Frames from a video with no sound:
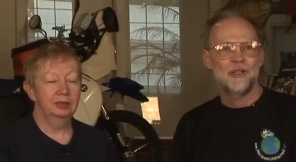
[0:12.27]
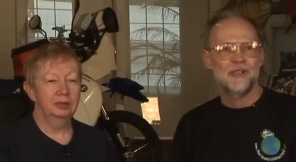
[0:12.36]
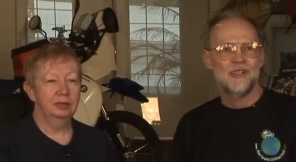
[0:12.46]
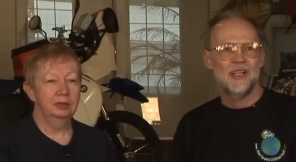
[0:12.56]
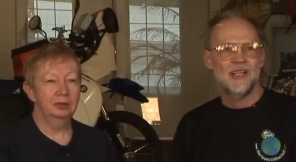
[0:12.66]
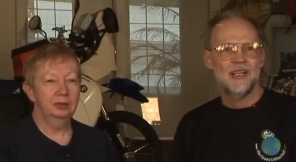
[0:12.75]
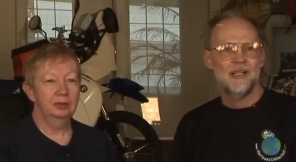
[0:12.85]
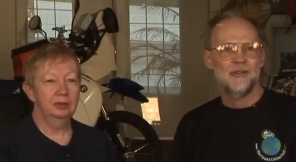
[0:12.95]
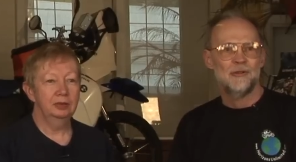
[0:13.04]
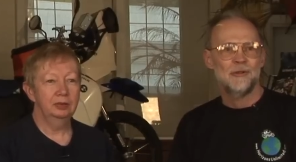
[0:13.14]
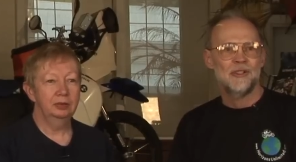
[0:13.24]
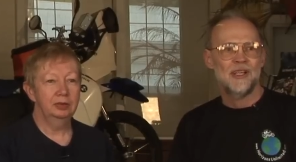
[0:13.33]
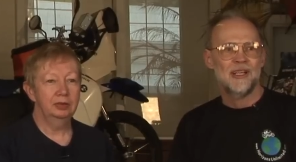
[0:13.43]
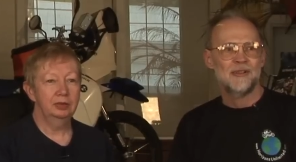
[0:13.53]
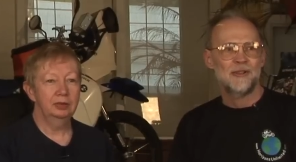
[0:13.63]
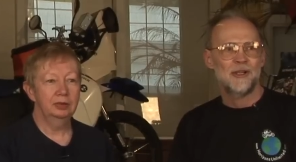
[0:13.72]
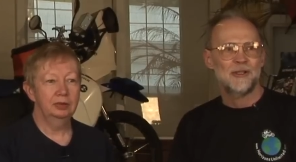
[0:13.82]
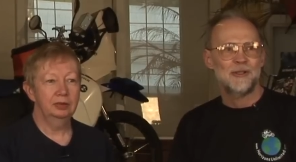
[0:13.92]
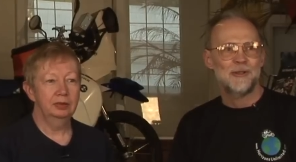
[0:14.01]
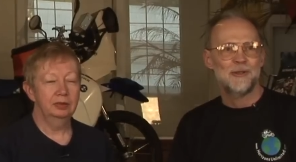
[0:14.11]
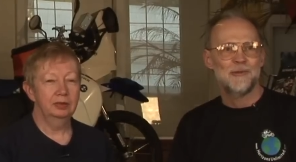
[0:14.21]
Speaker 1: here today at Touratech
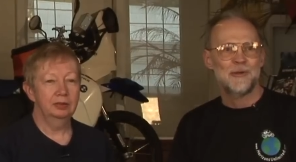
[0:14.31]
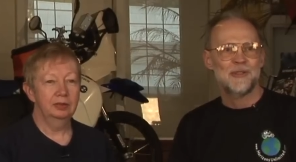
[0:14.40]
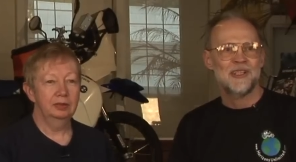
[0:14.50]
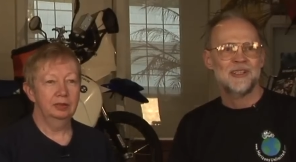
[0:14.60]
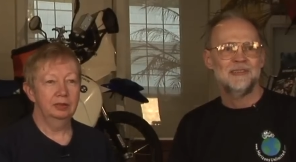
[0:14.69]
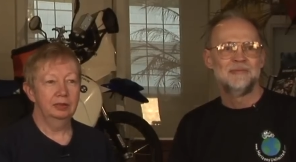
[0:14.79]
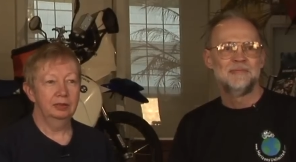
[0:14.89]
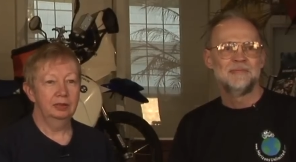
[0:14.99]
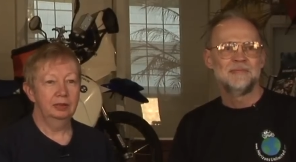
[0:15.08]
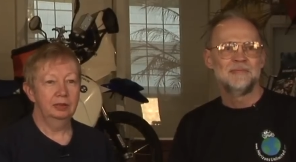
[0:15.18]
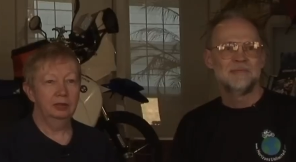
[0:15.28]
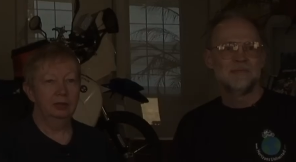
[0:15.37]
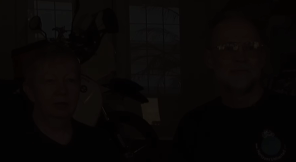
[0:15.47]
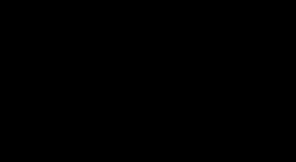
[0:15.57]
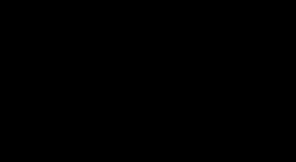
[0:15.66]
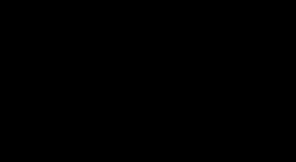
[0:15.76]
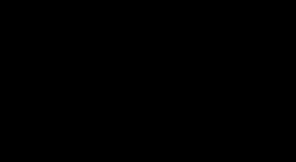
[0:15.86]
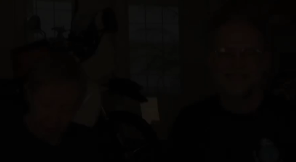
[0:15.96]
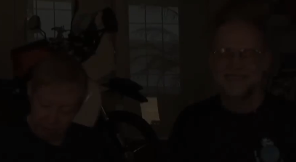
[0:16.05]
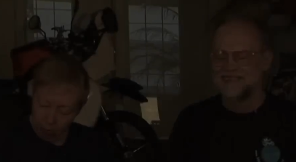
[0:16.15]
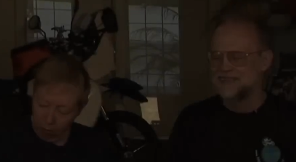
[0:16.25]
talking to all the folks here.
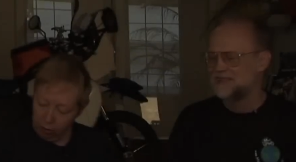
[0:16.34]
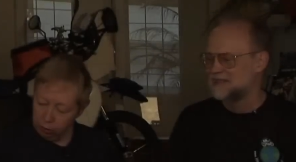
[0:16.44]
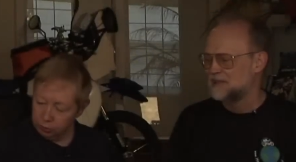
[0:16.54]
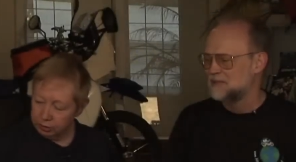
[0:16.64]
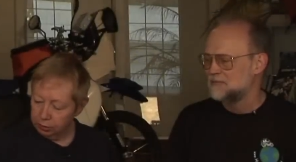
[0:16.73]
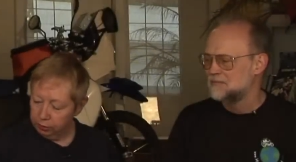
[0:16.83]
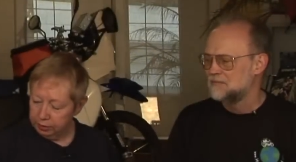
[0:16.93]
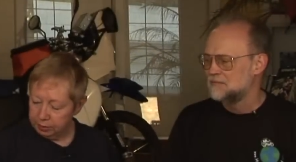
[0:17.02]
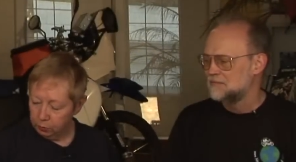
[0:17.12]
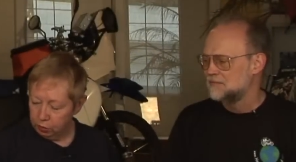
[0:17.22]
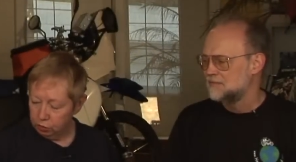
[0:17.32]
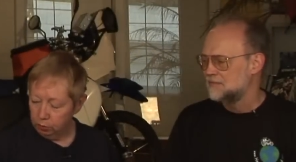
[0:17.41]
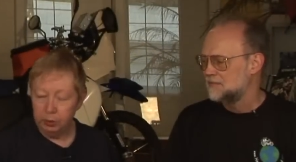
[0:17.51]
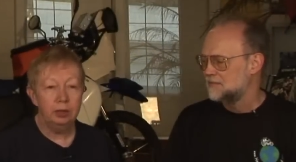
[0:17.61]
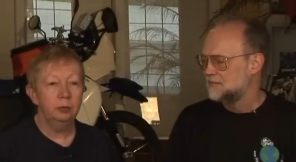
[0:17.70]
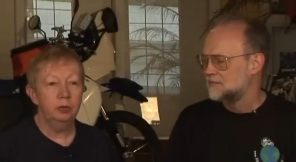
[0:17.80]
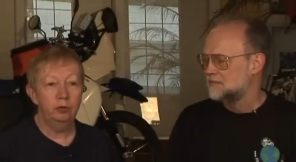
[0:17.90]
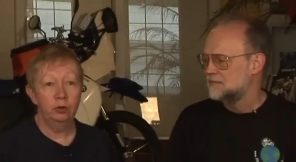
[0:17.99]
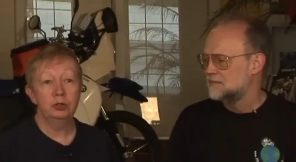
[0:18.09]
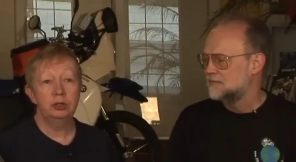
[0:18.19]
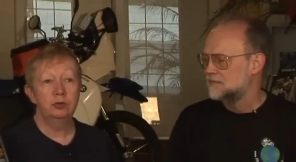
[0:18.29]
Speaker 2: So our new series, which will be the
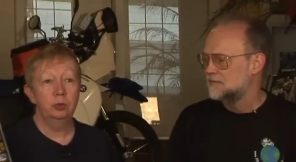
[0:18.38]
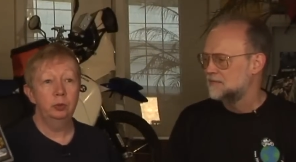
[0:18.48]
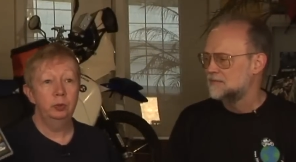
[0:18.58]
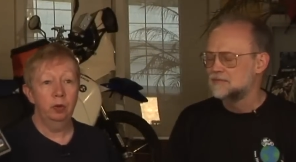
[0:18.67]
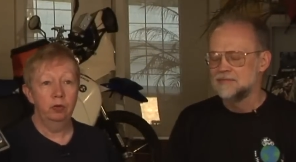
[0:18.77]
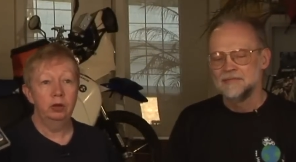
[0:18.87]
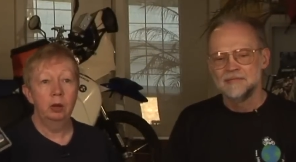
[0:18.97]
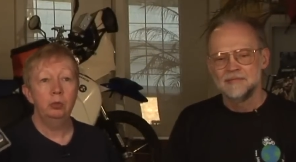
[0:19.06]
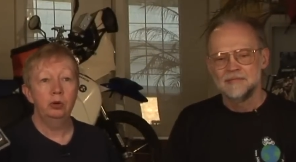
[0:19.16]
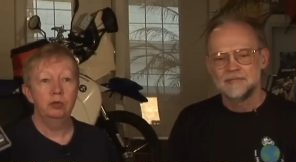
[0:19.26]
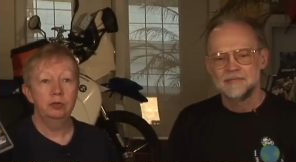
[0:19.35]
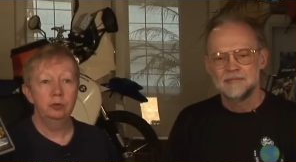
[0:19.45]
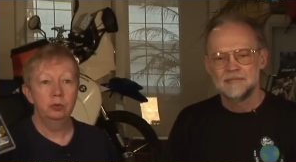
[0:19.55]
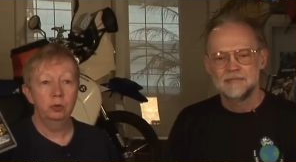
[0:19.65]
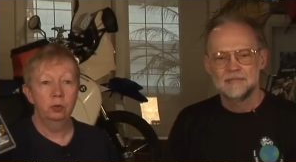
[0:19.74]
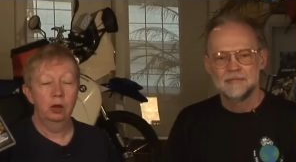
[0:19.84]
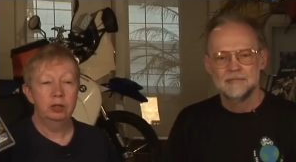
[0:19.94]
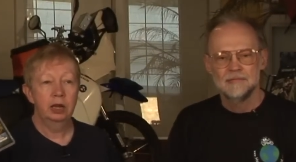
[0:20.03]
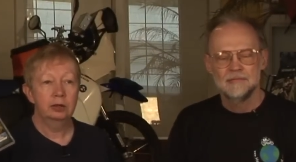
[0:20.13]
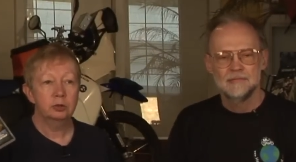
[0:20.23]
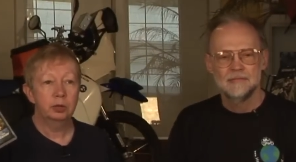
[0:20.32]
first of a, of a number of uh,
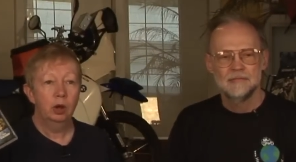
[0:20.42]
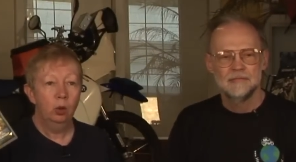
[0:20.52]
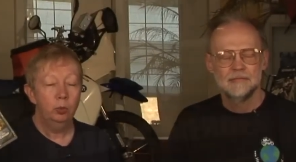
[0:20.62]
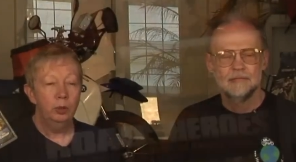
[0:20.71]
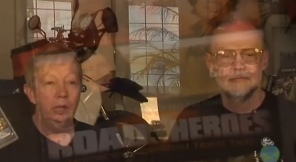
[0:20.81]
titles we hope,